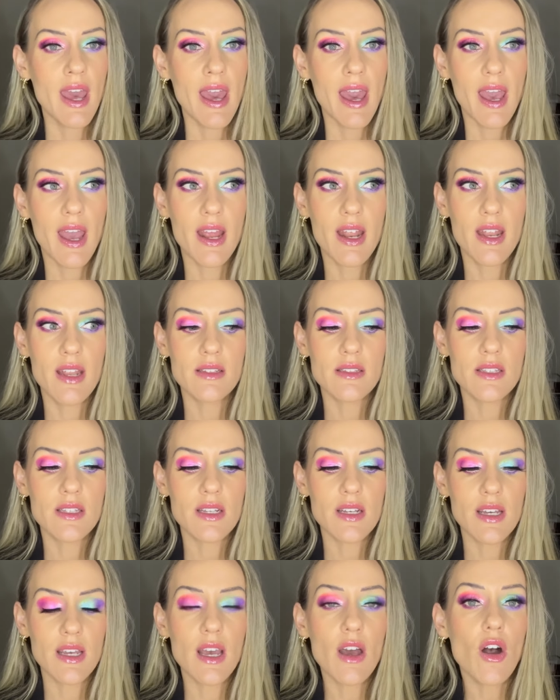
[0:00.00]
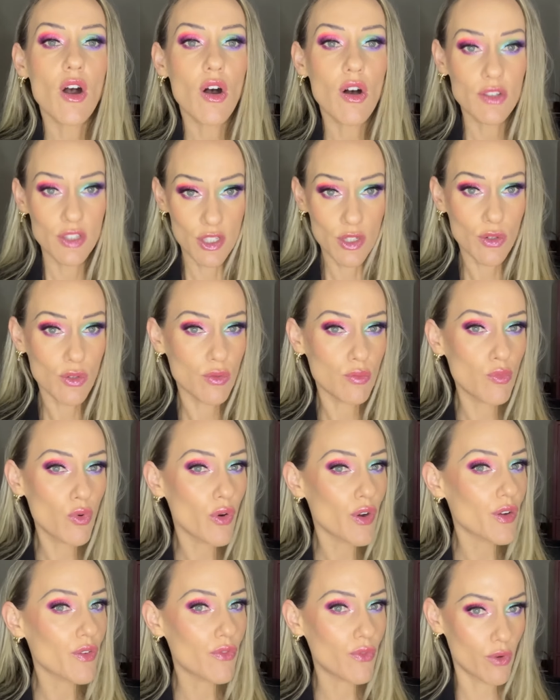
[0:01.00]
And also
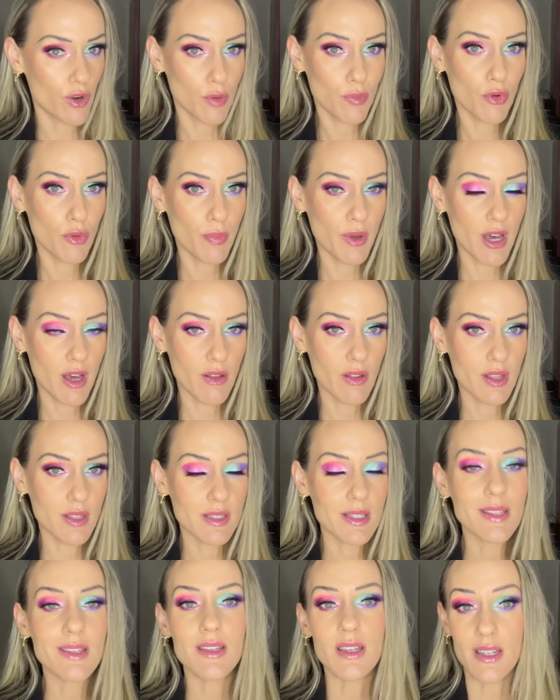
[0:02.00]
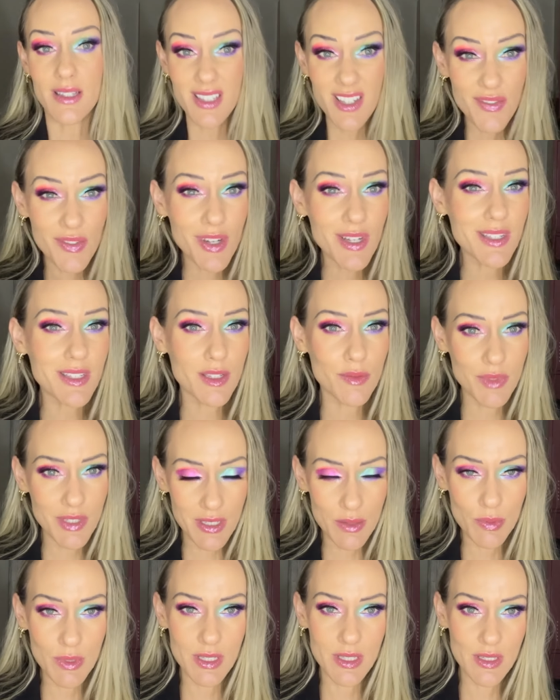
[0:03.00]
more affordable palettes. Yes, I've got some
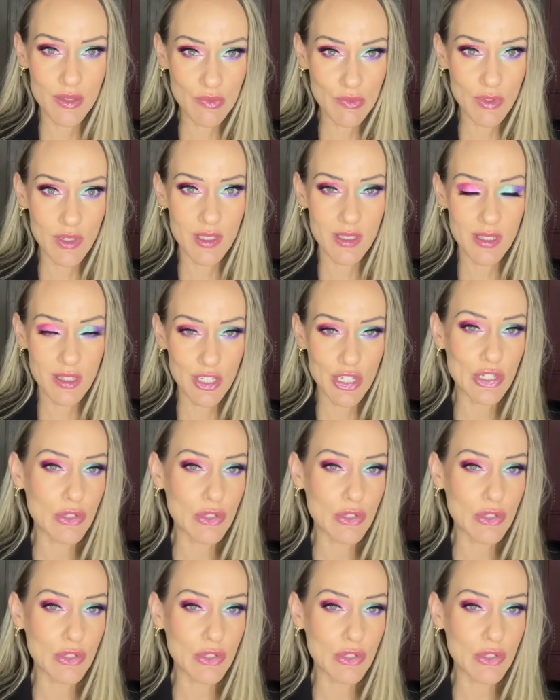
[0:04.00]
expensive ones in there.